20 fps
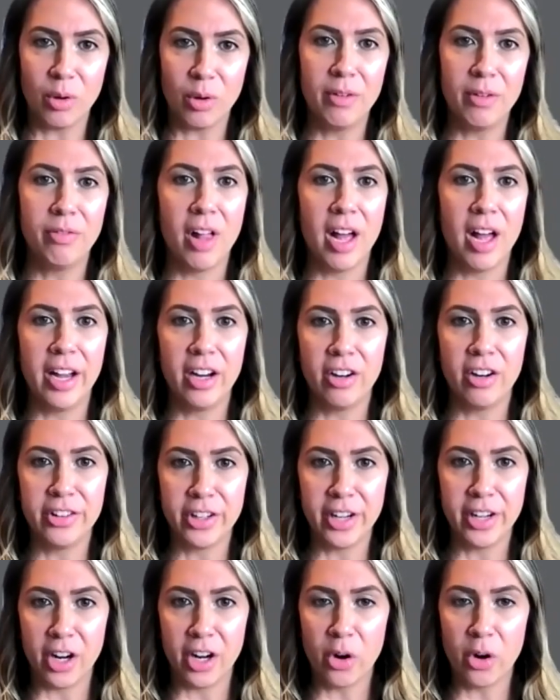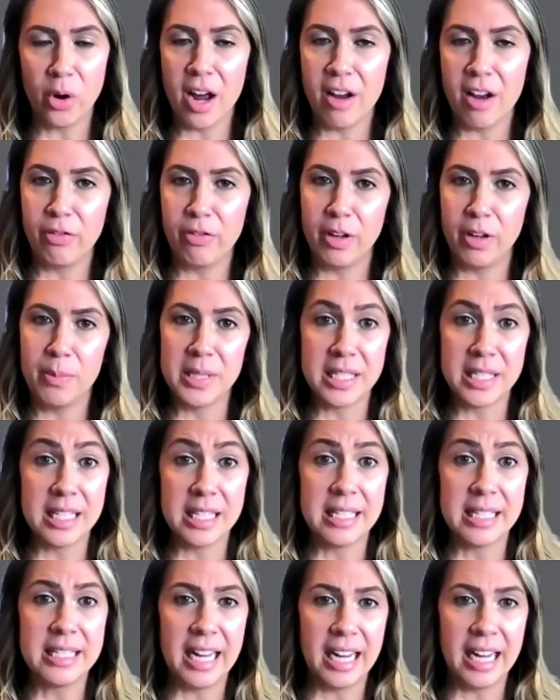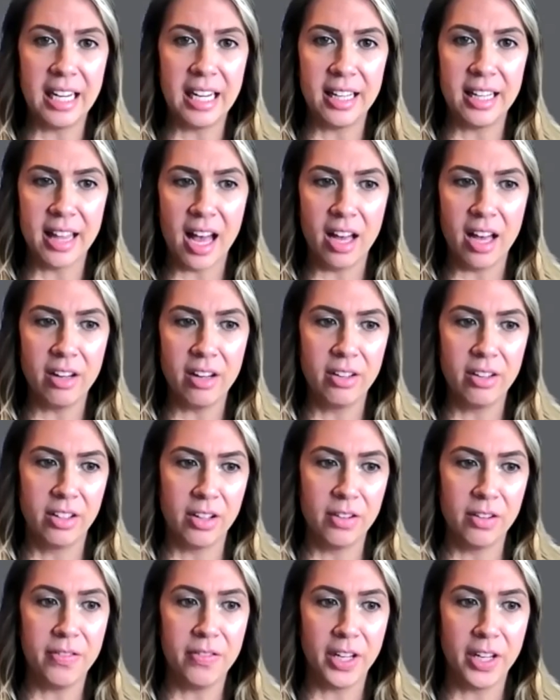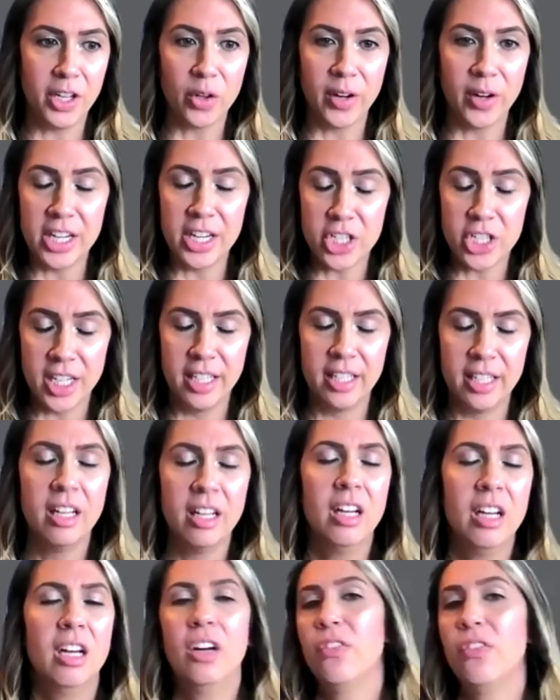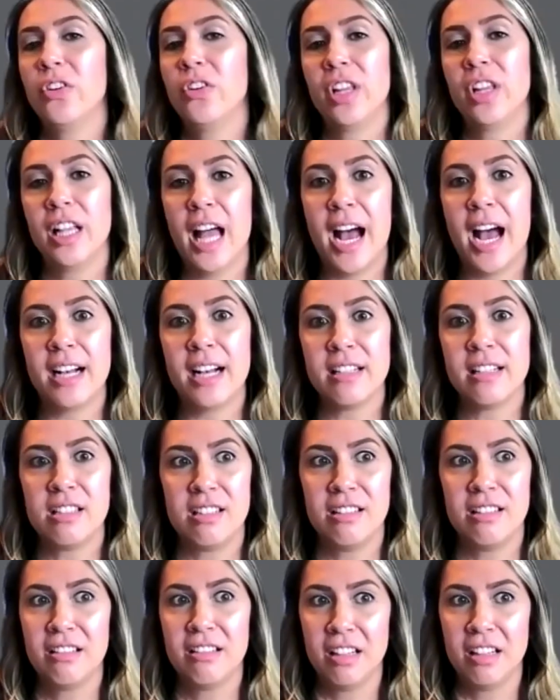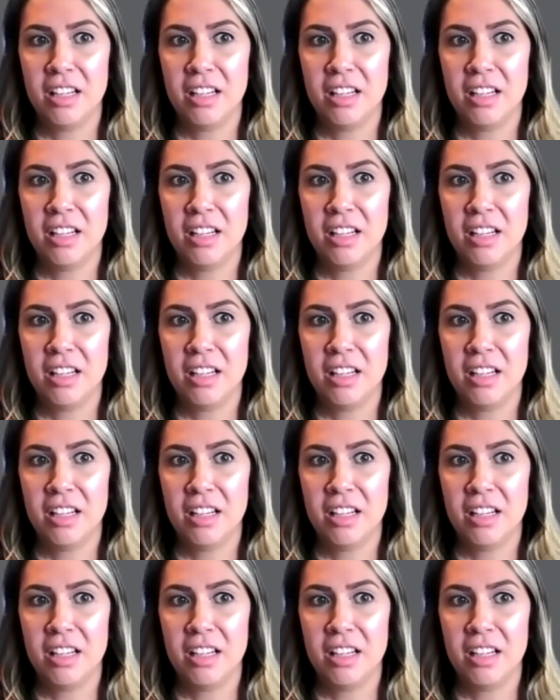flying on their aircraft. We have been sustaining that configuration for the last,